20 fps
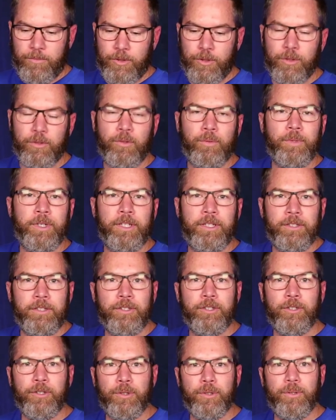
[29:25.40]
doing what we need to
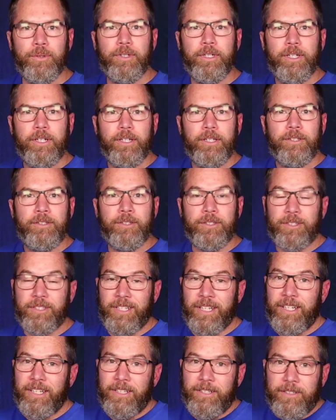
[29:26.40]
do to
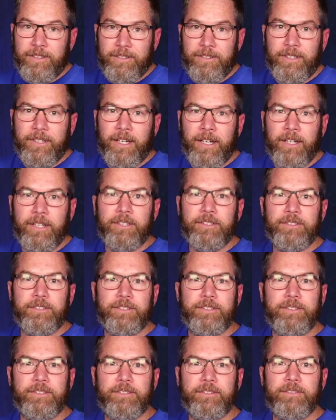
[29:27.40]
stay
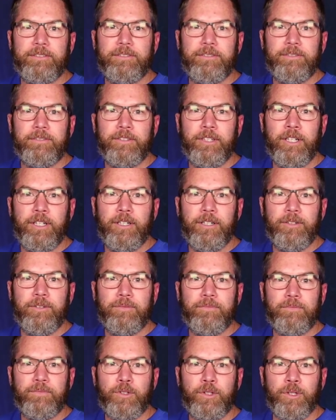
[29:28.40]
as
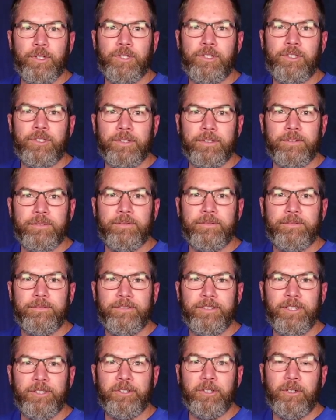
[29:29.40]
Christian
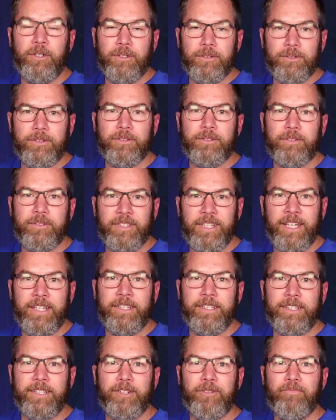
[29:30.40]
adults
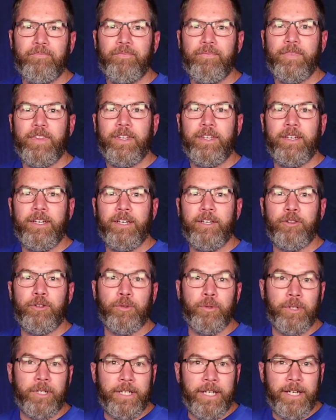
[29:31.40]
dating, and
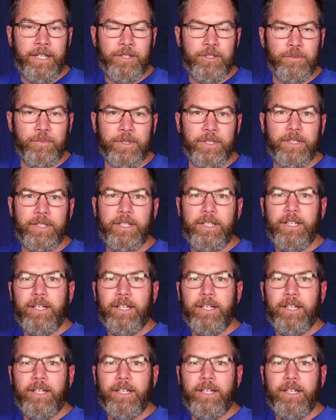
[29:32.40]
through engagement.